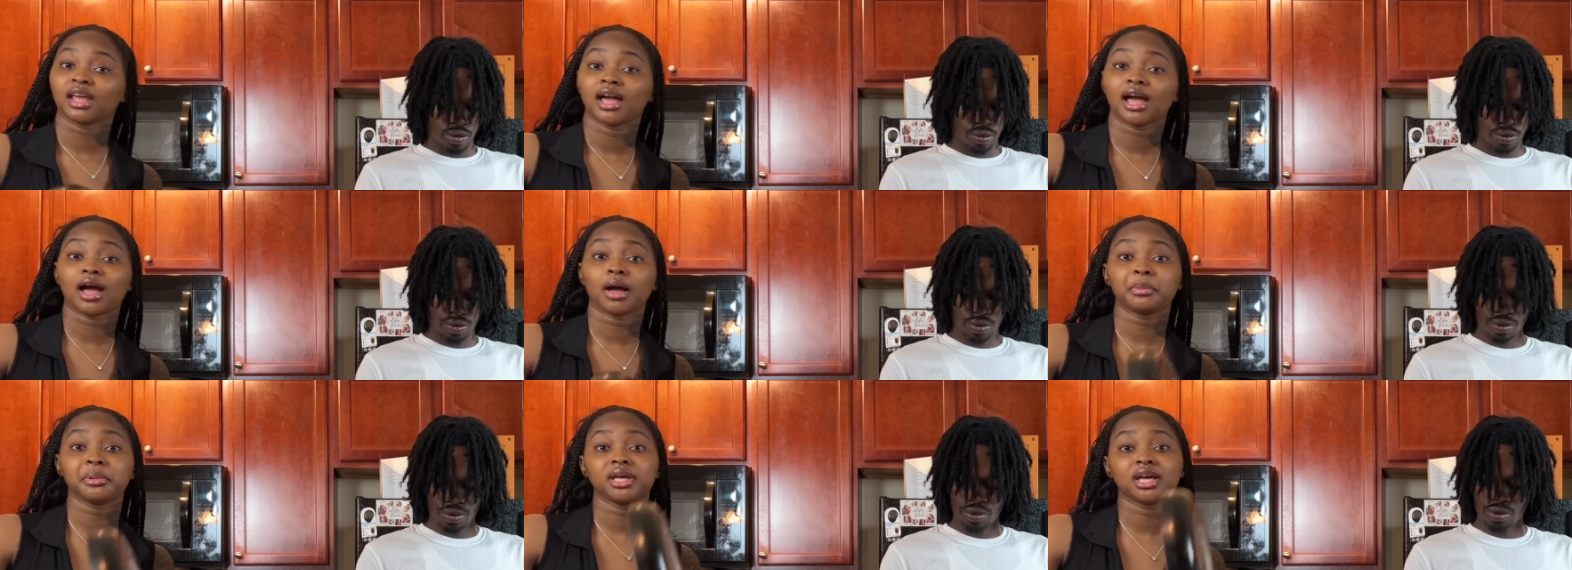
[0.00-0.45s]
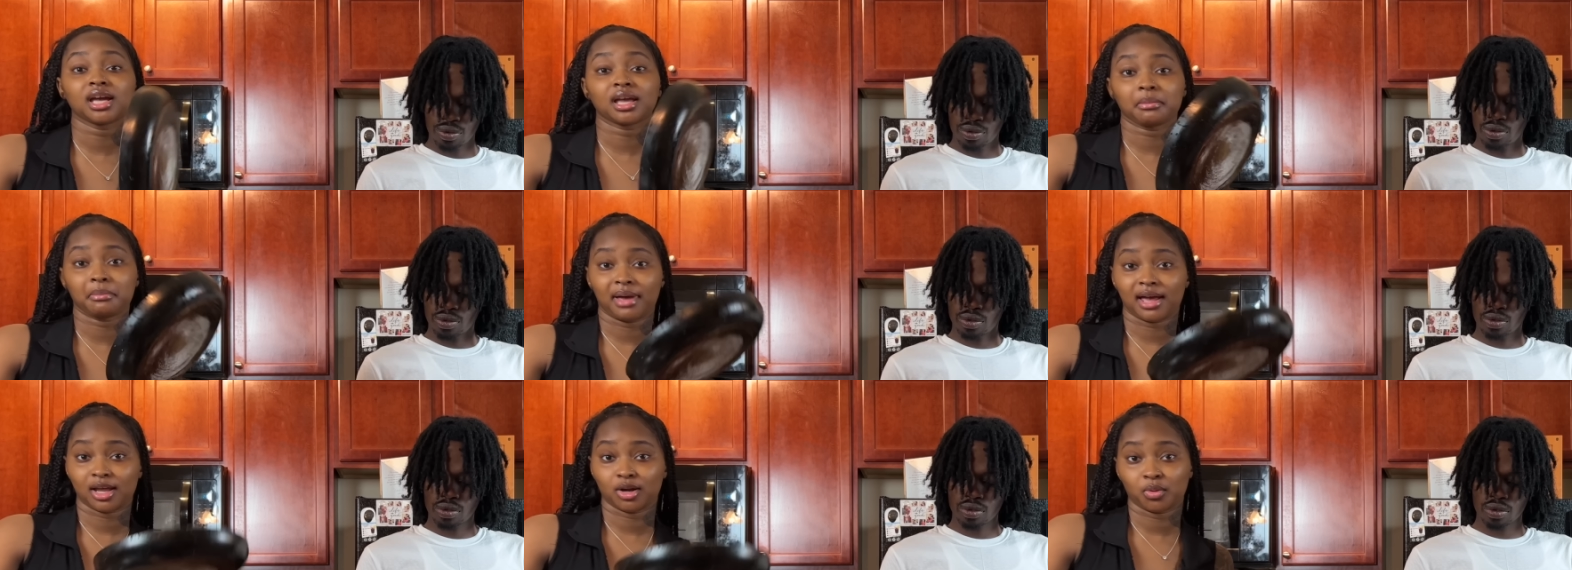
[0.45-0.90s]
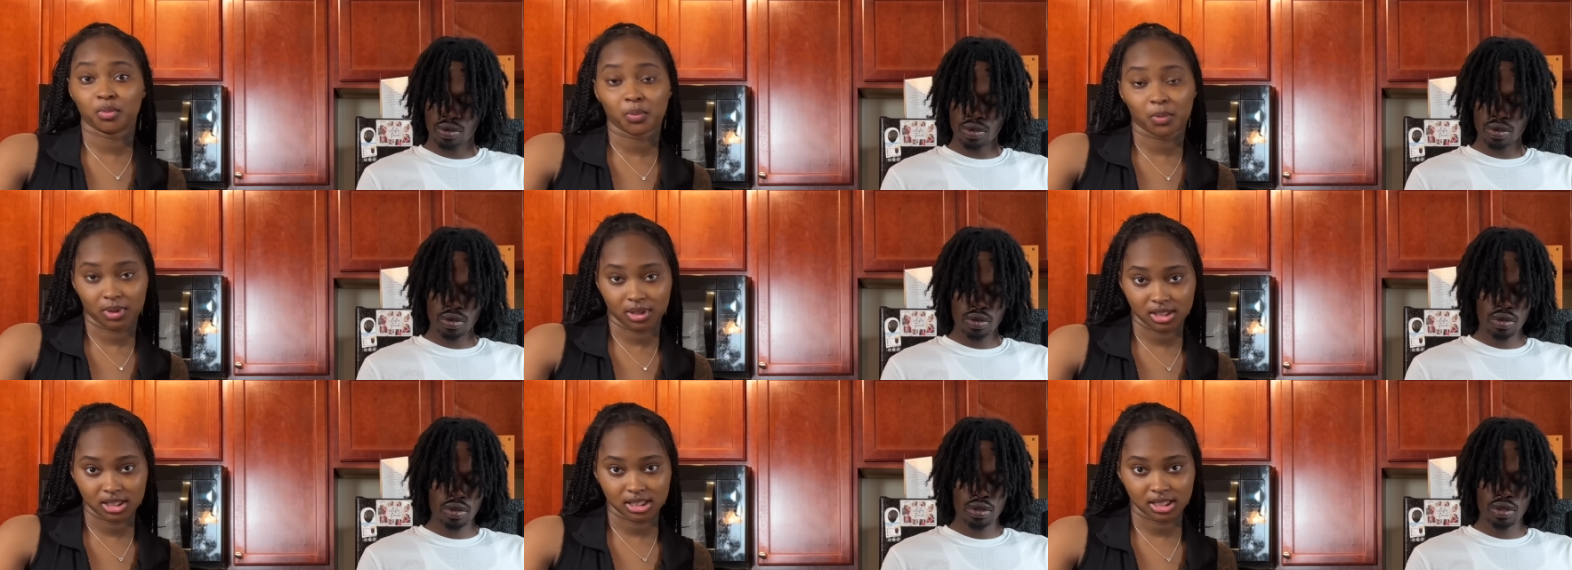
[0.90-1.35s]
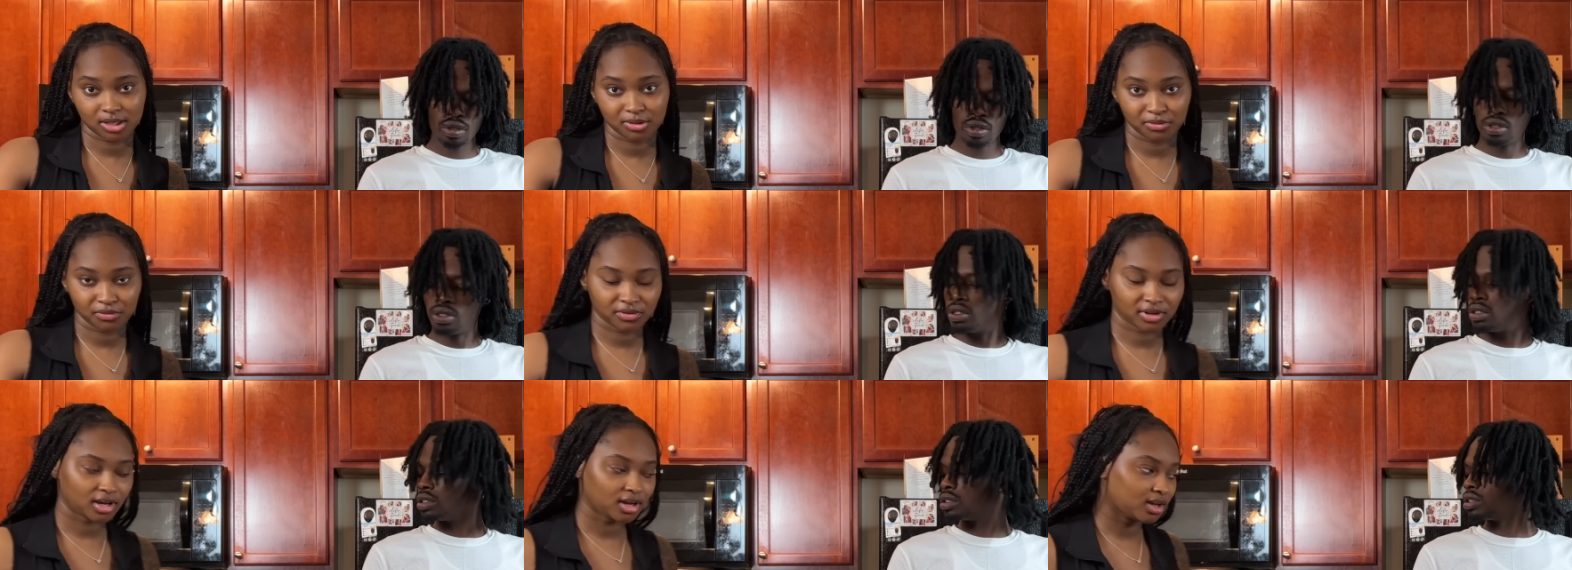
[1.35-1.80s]
Speaker 1: I'll be cooking mine on the stove,
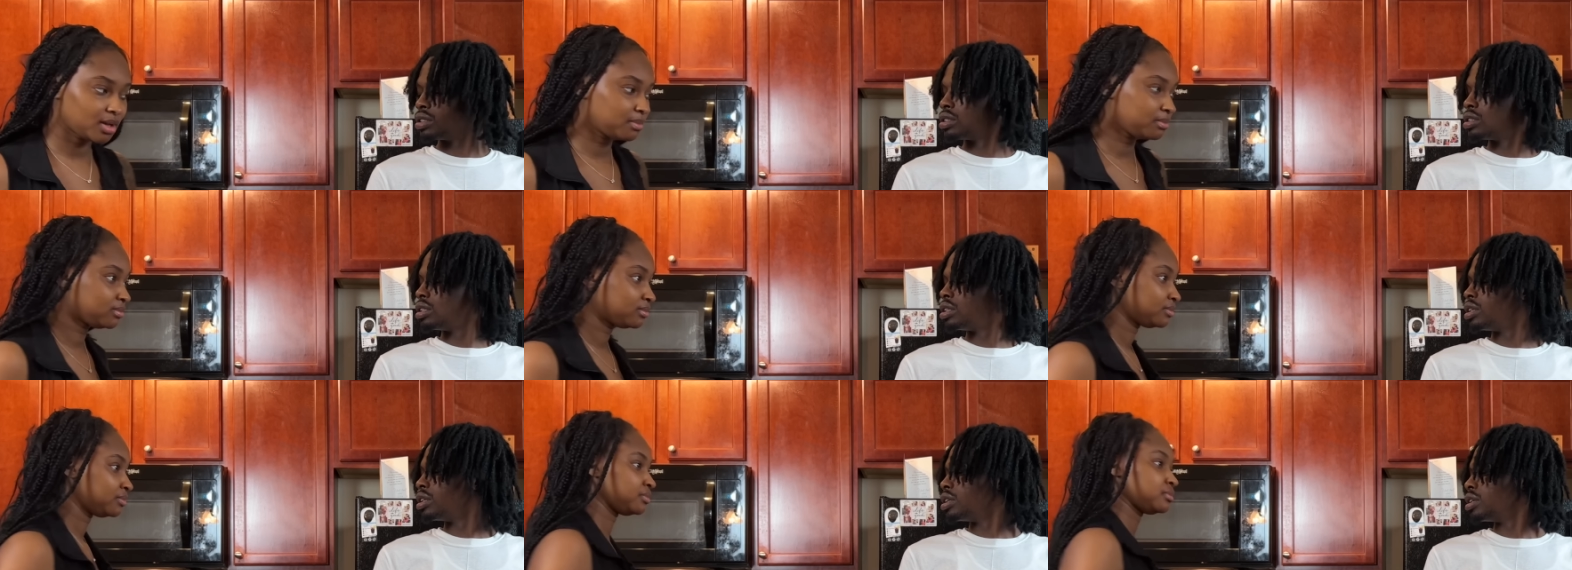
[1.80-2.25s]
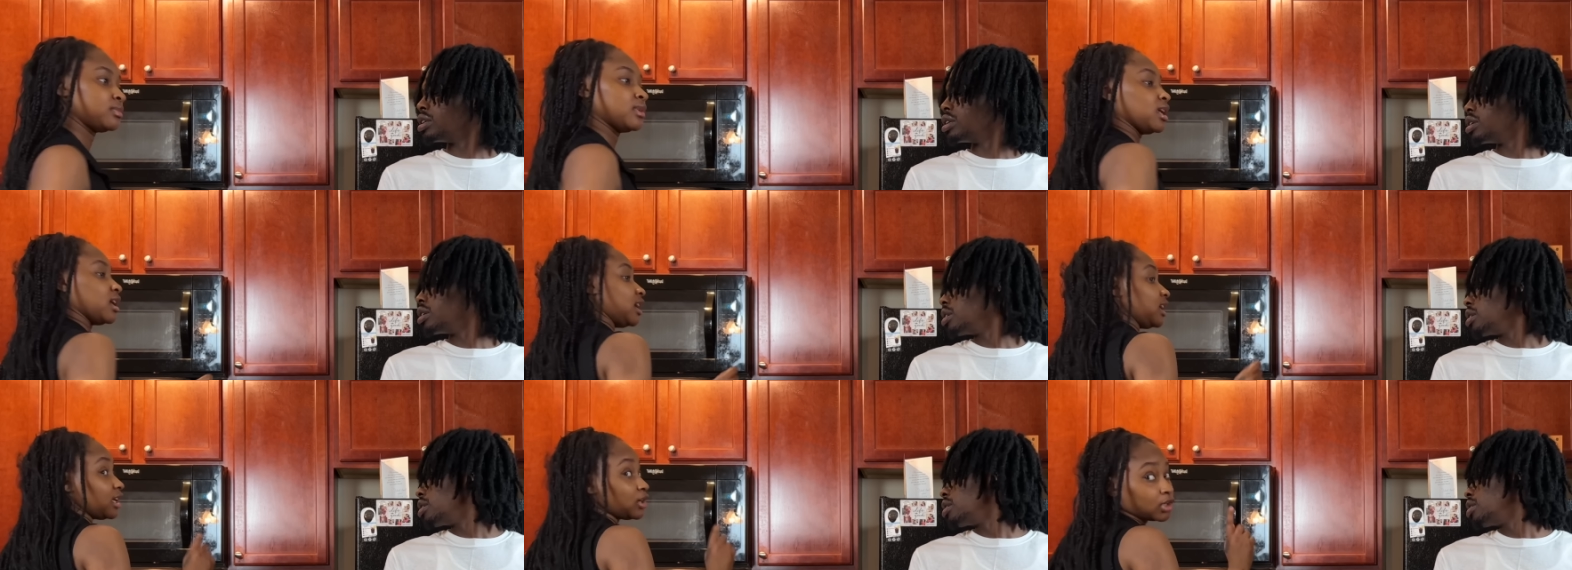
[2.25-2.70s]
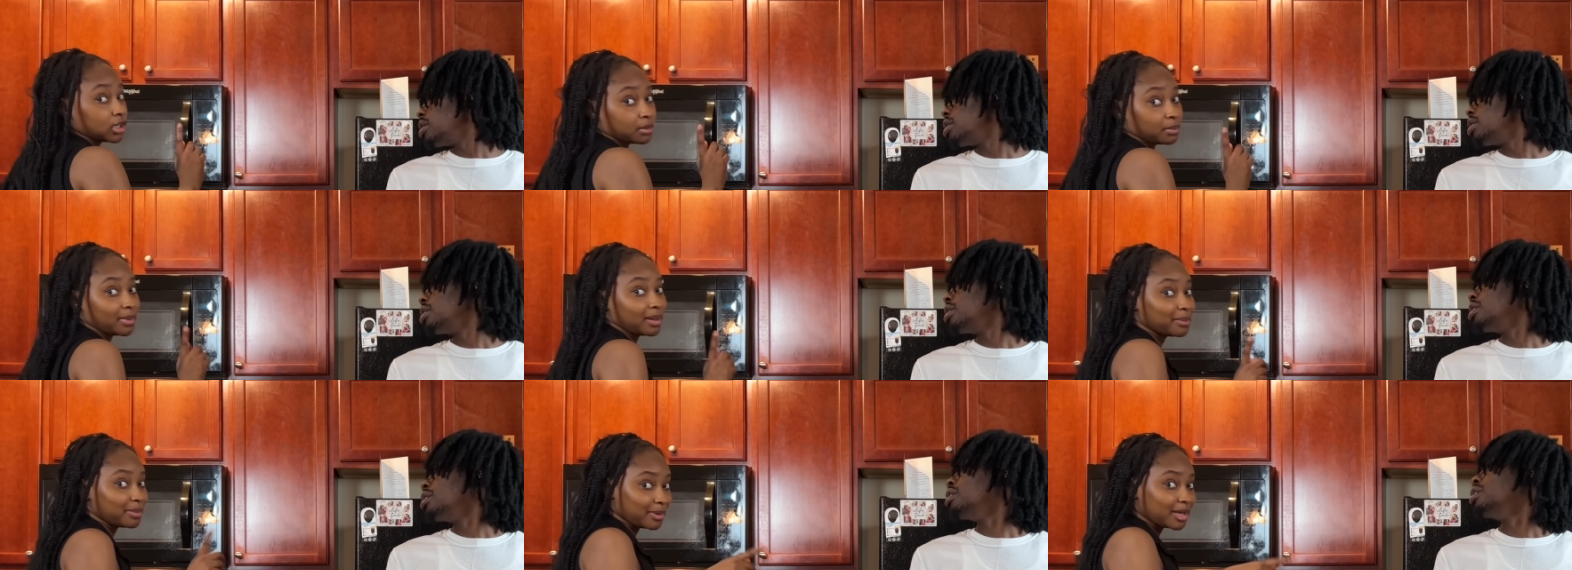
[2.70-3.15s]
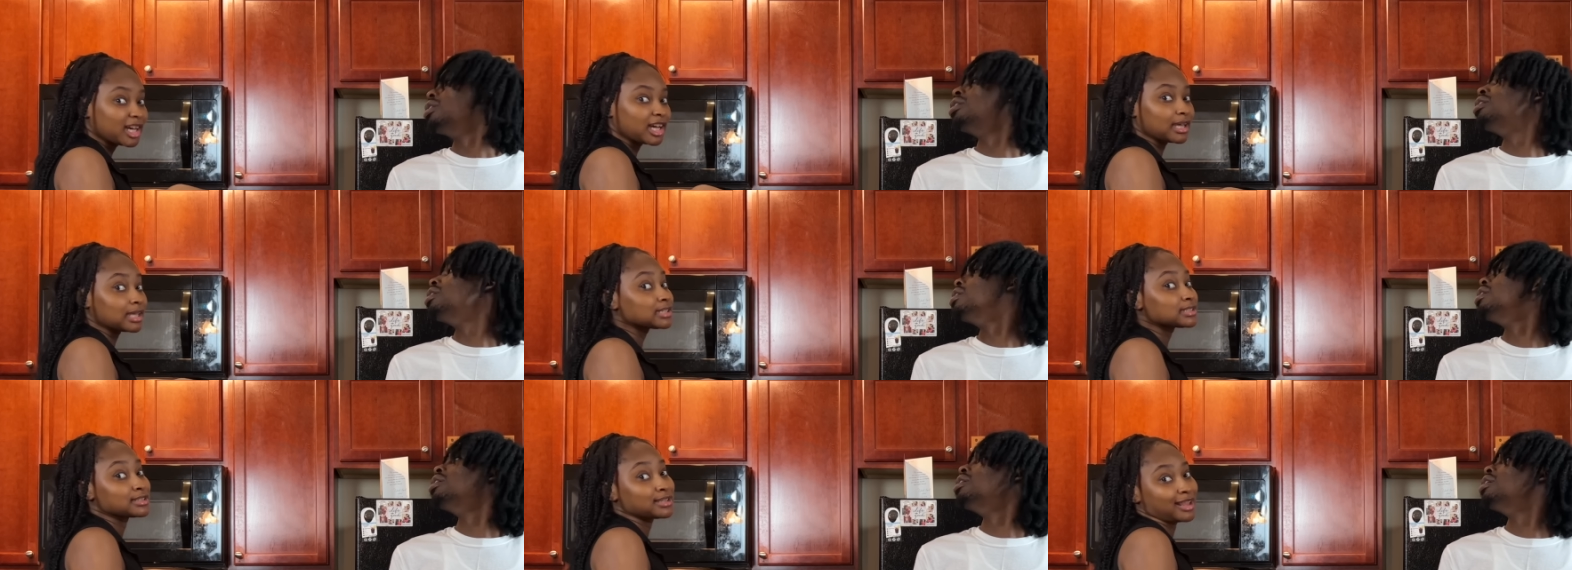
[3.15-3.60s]
y'all. He gonna make me cook
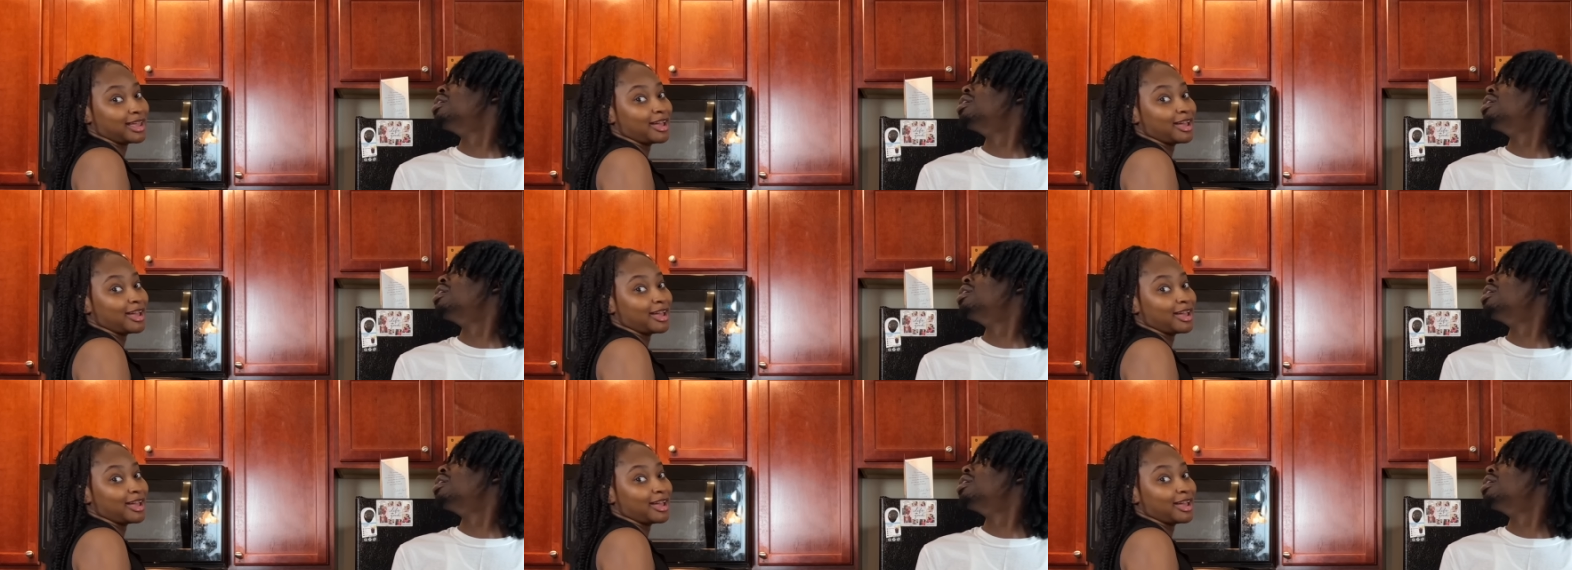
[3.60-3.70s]
his in